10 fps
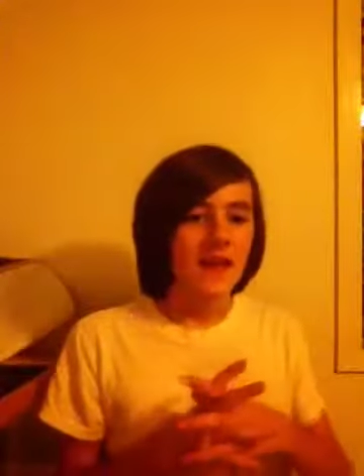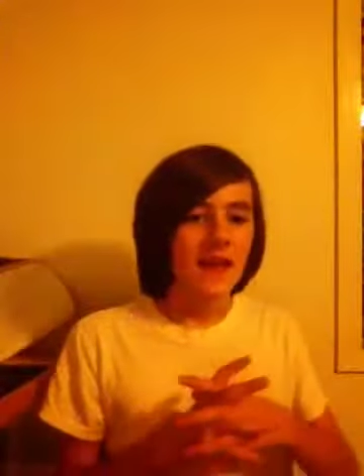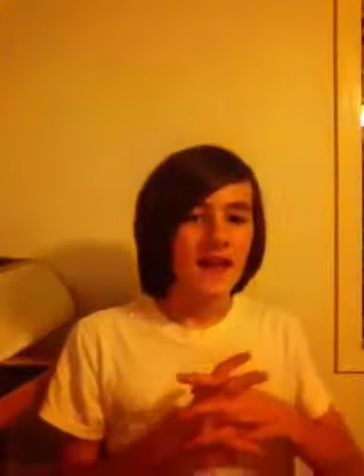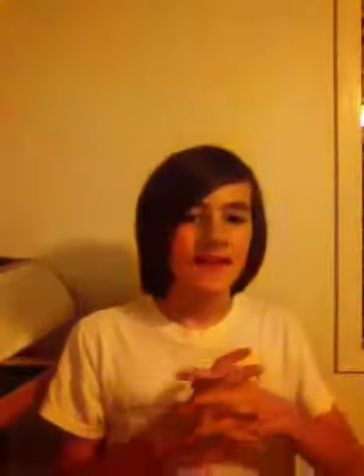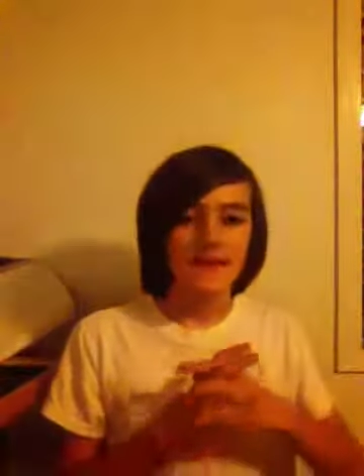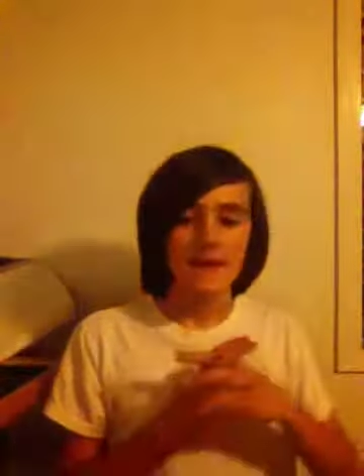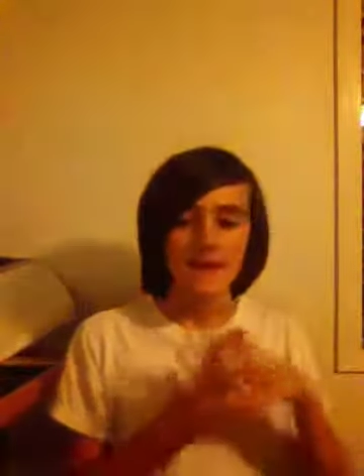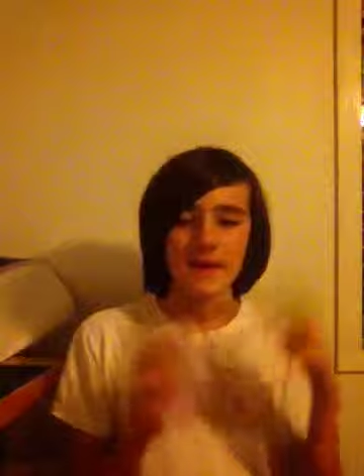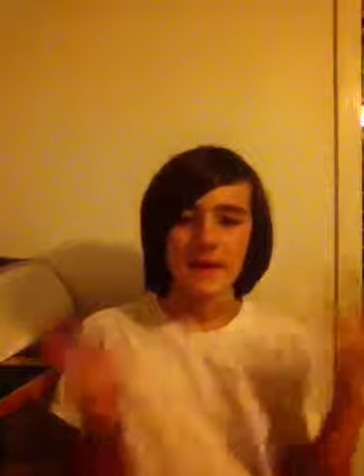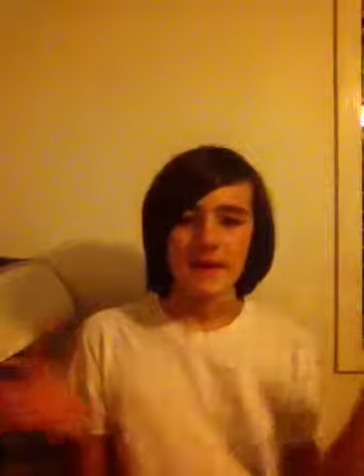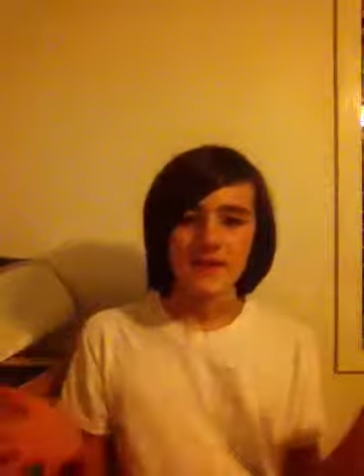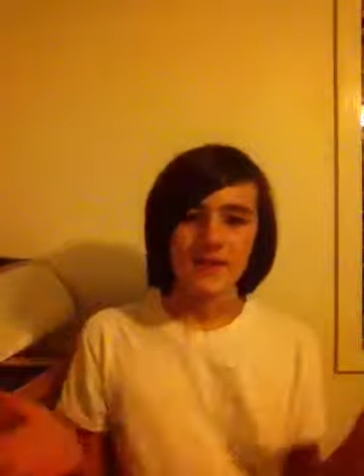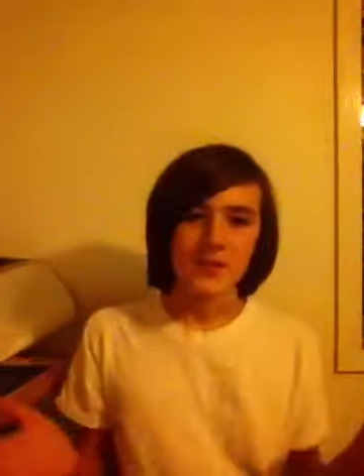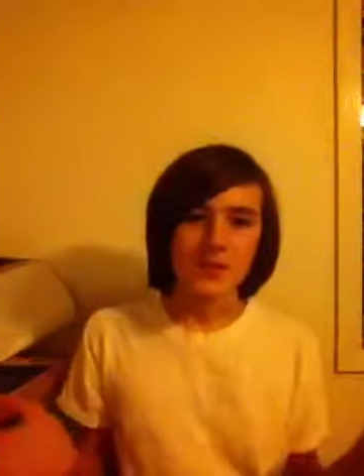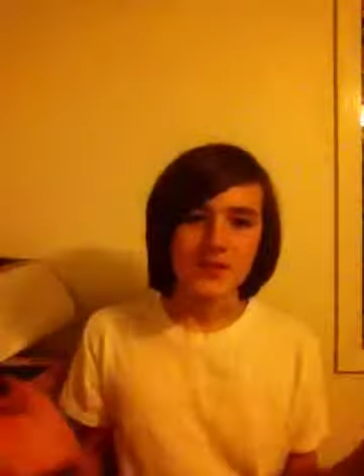and I'm going to be
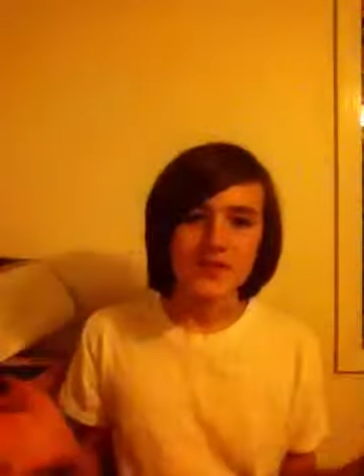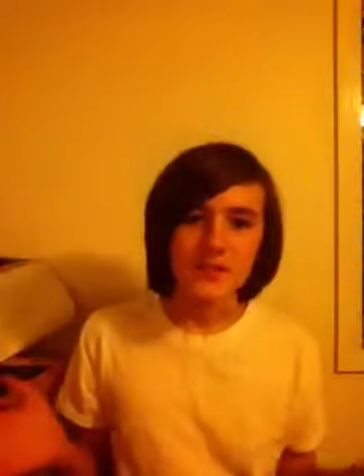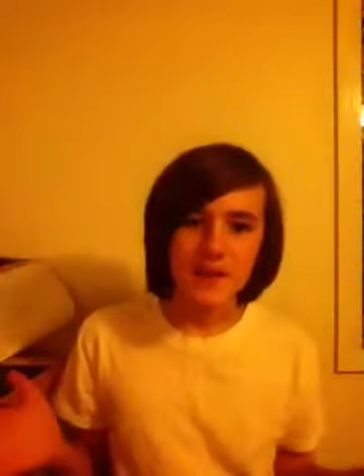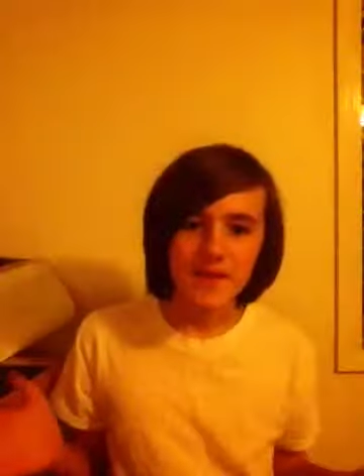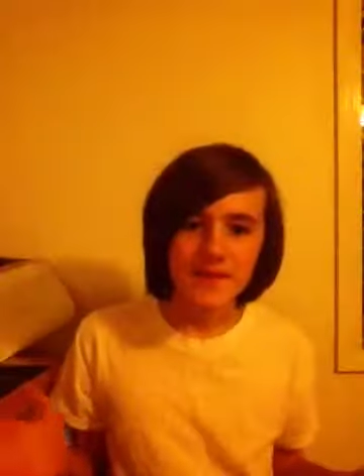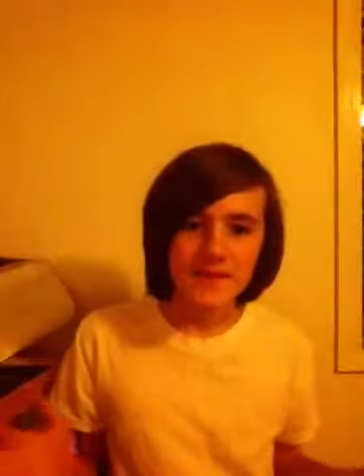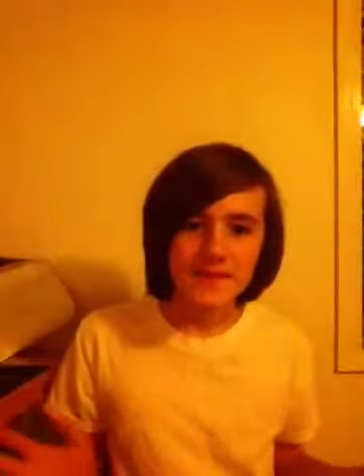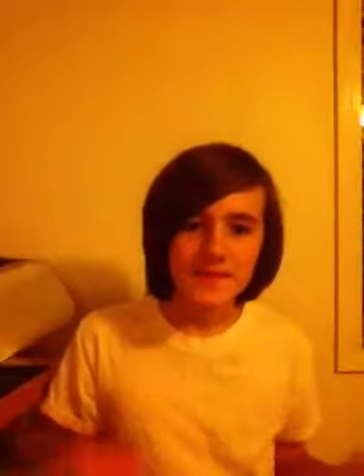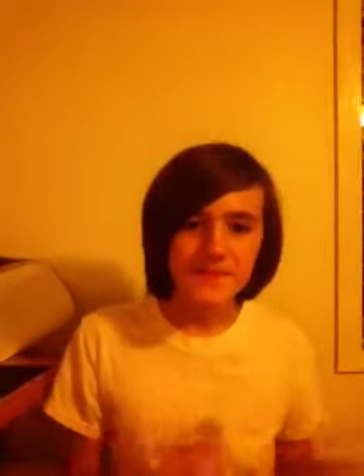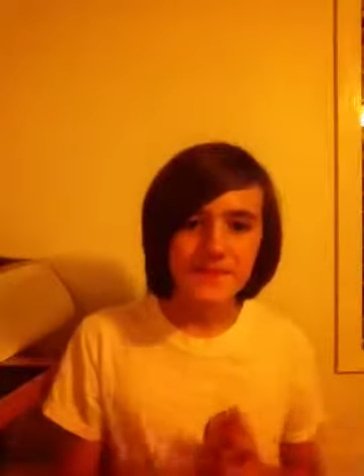answering questions, apparently.